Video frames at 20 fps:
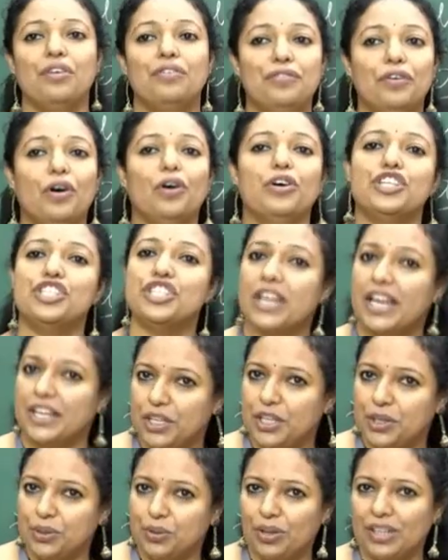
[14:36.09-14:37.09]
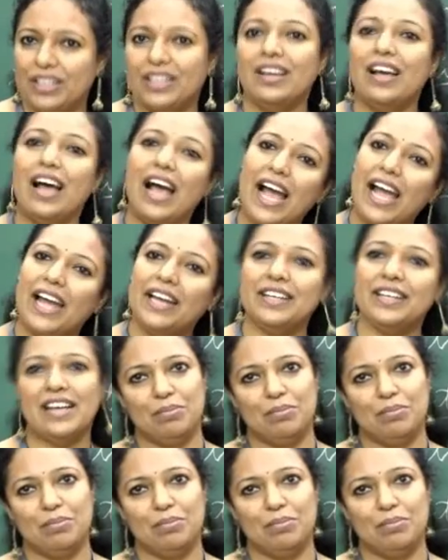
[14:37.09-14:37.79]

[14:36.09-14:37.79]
for scheduled and